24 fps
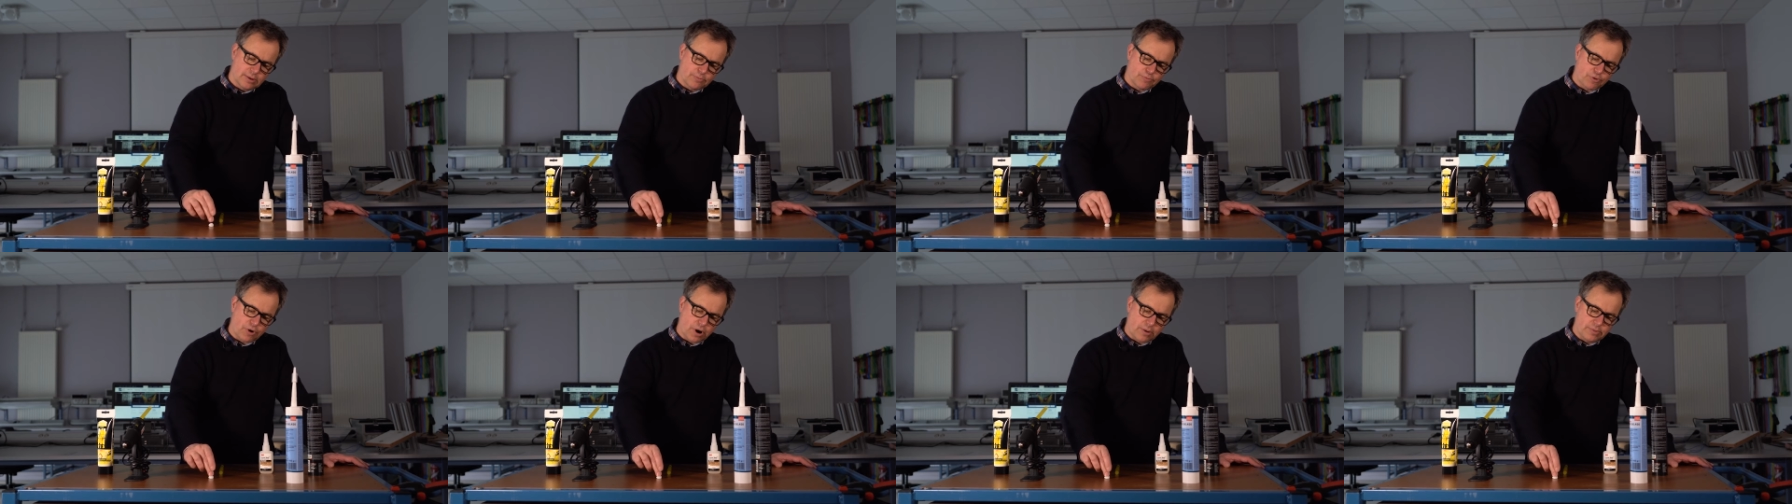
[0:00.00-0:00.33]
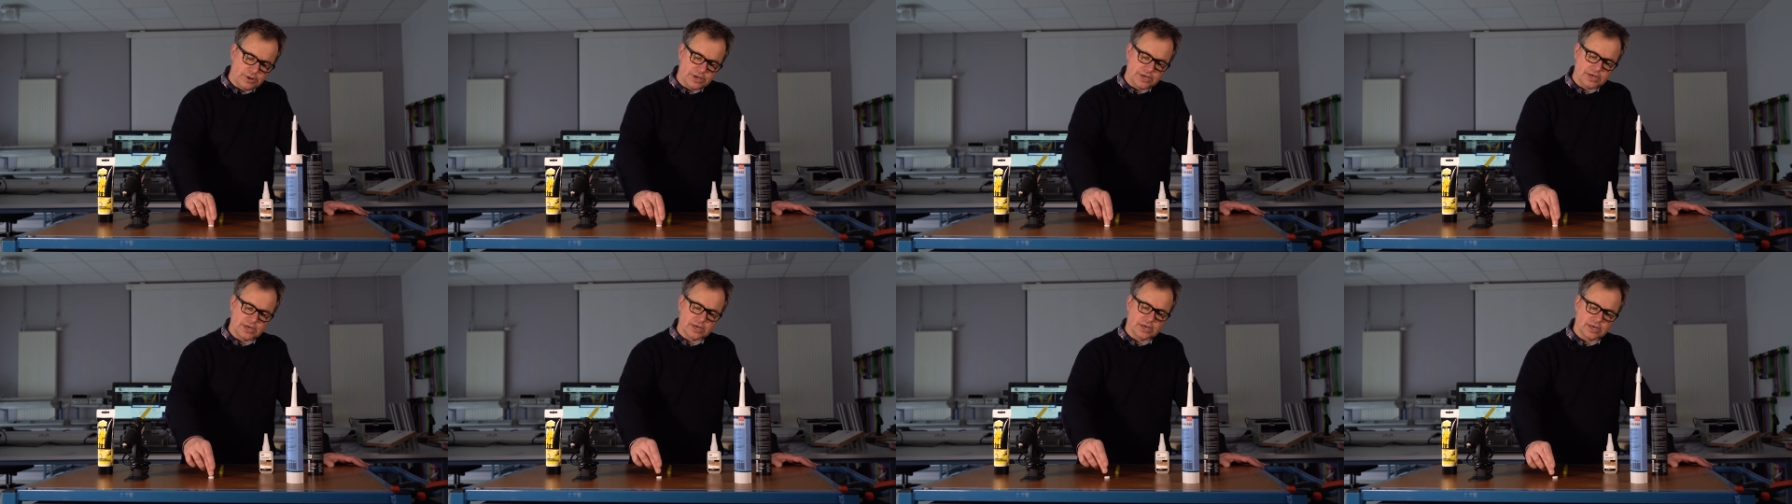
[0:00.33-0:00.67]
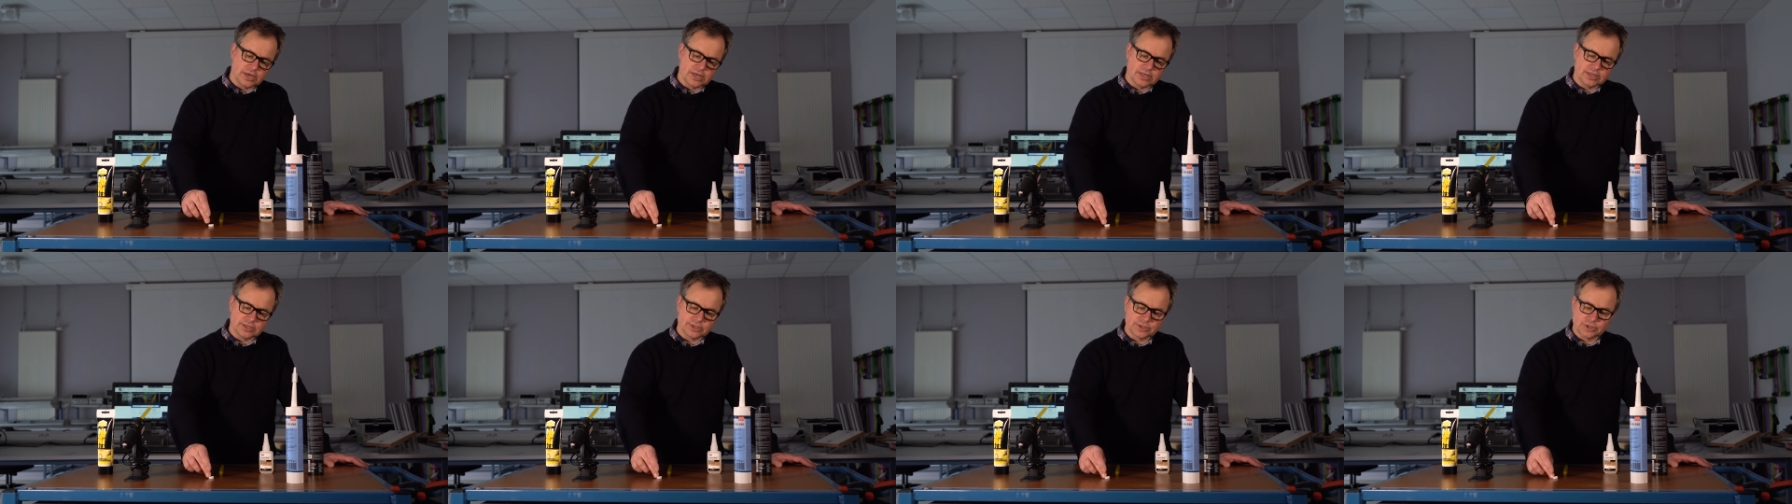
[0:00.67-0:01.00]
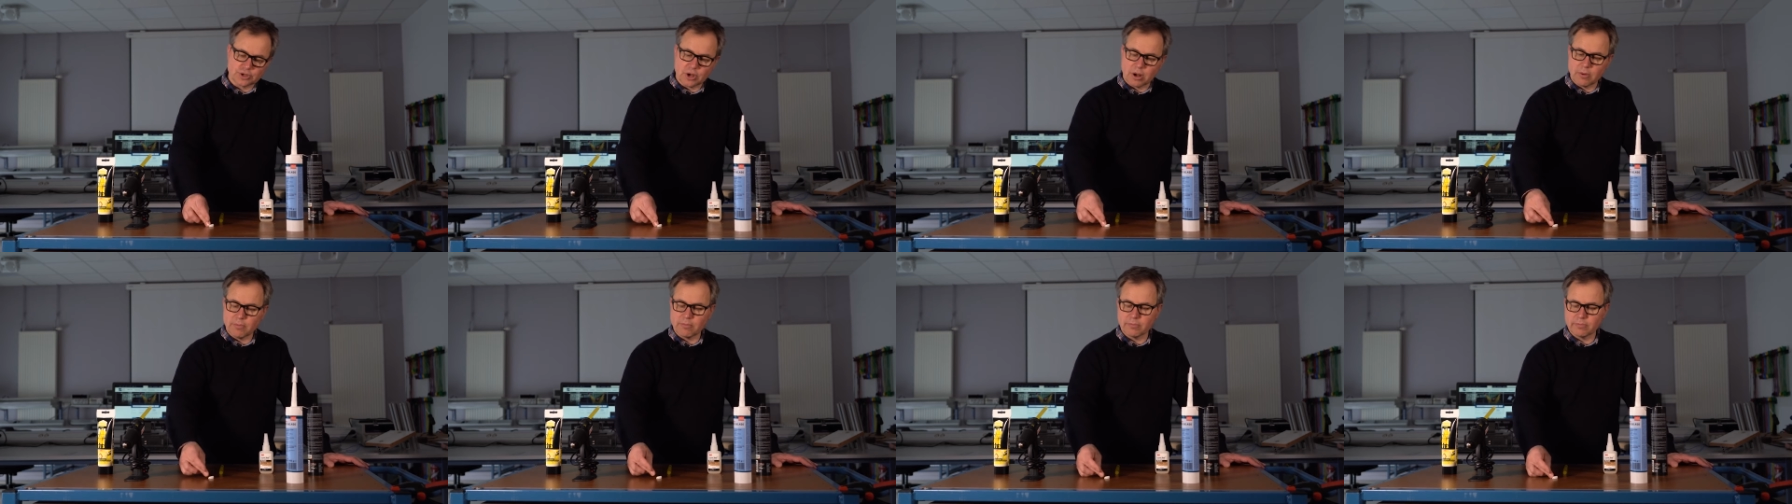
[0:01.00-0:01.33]
probably in
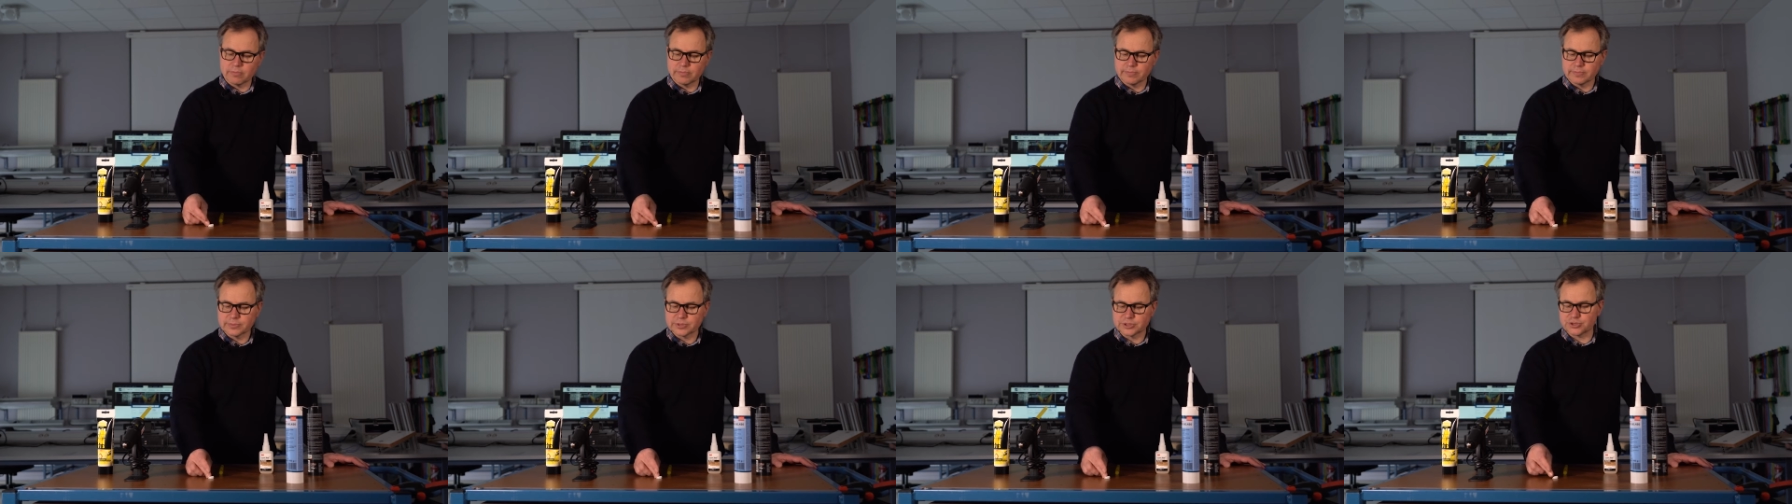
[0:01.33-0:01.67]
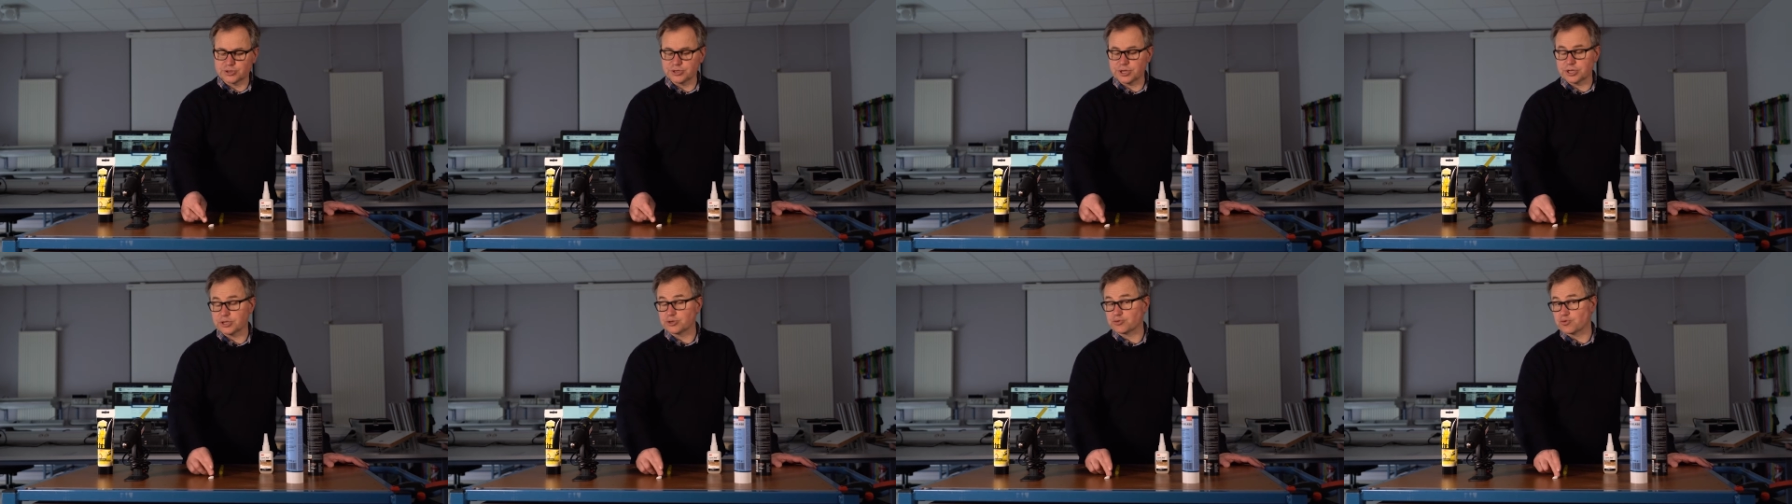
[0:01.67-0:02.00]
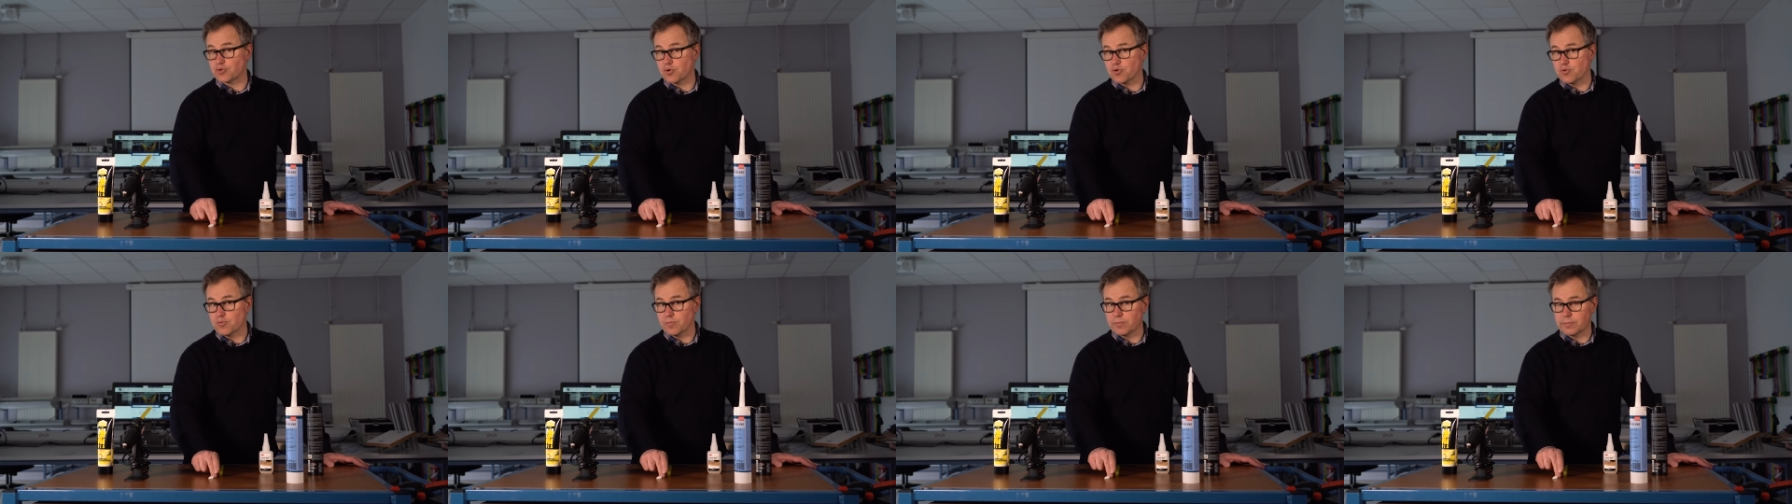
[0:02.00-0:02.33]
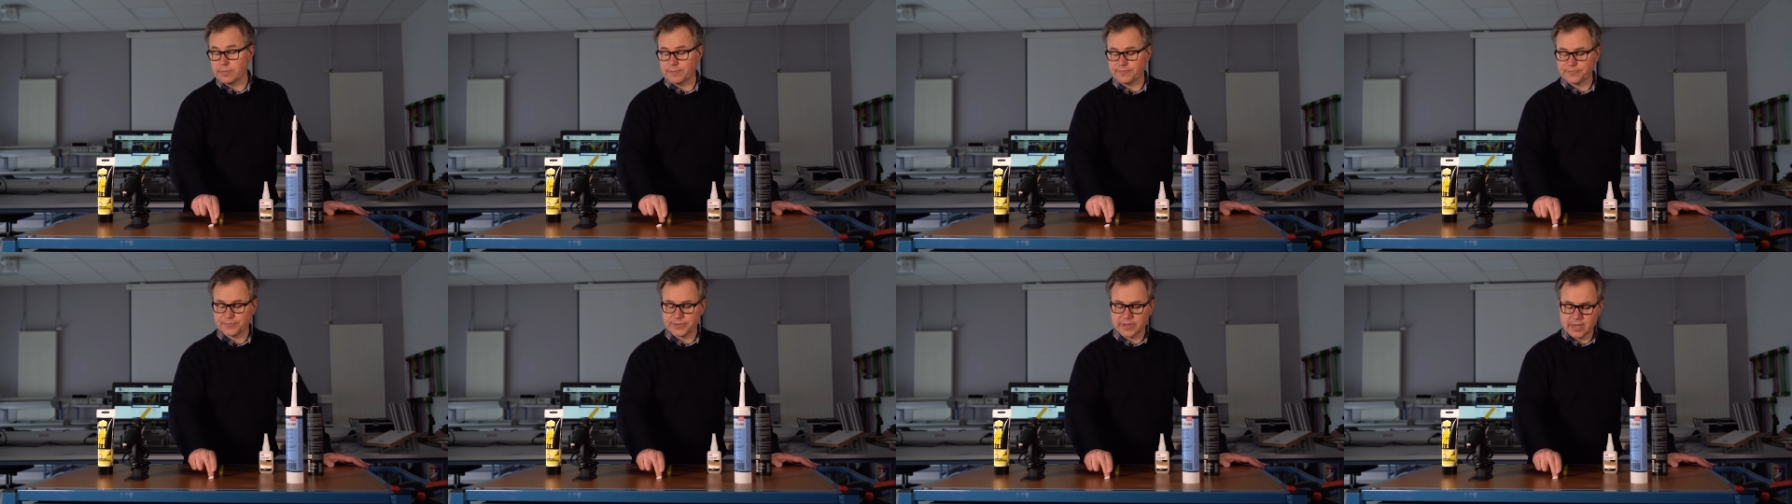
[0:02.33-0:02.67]
some student
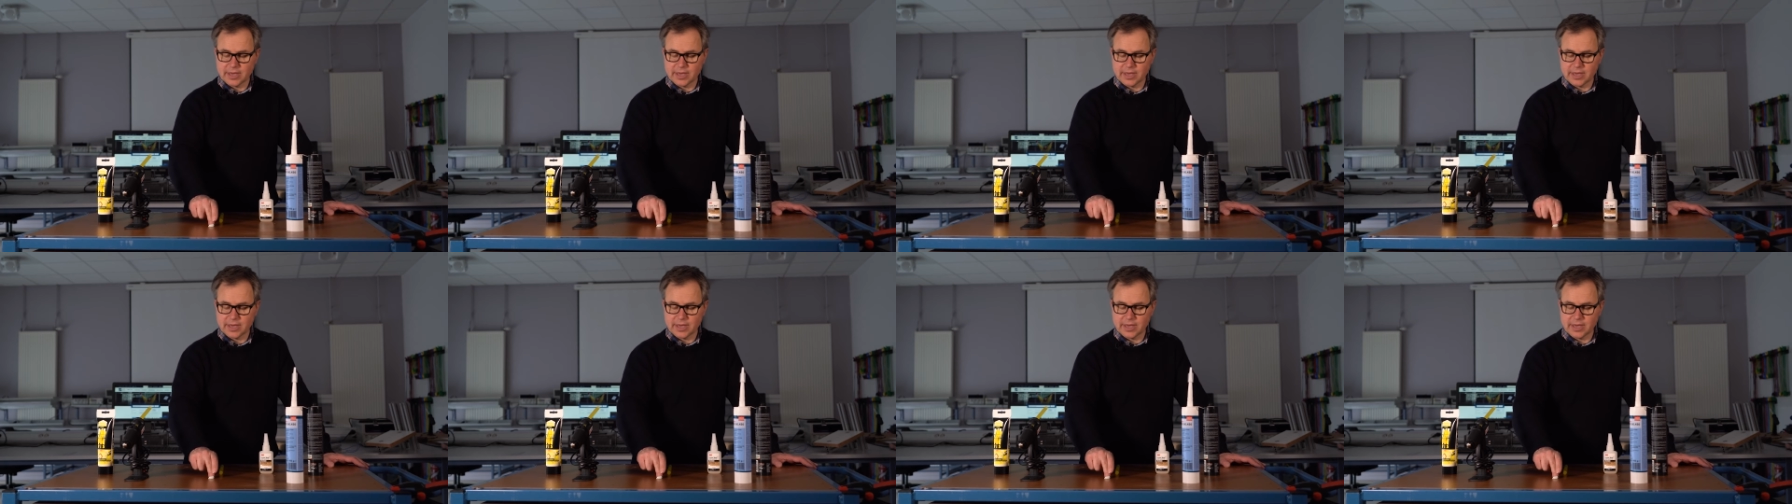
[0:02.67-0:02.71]
room